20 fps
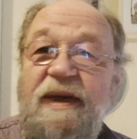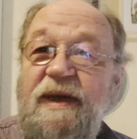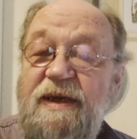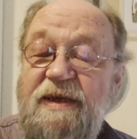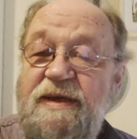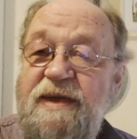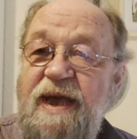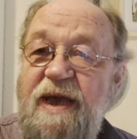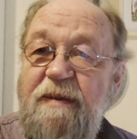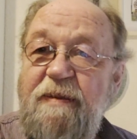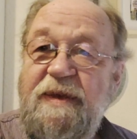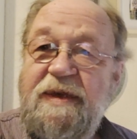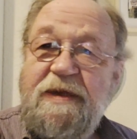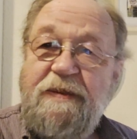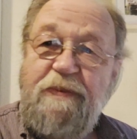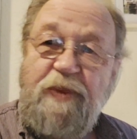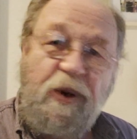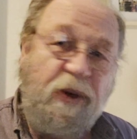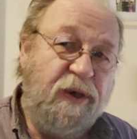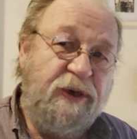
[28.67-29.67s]
his name is
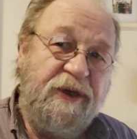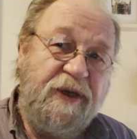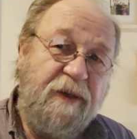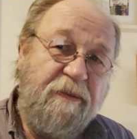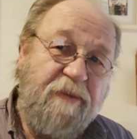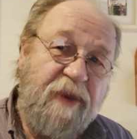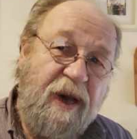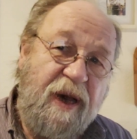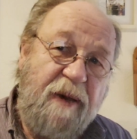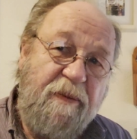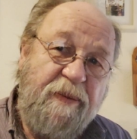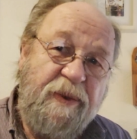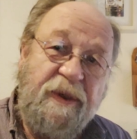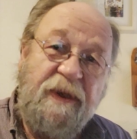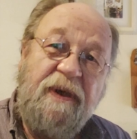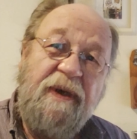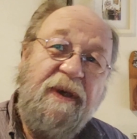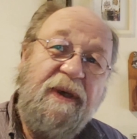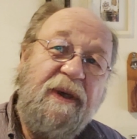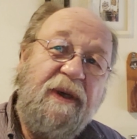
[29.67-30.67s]
Pershing
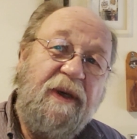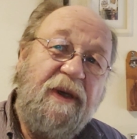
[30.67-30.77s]
Piper.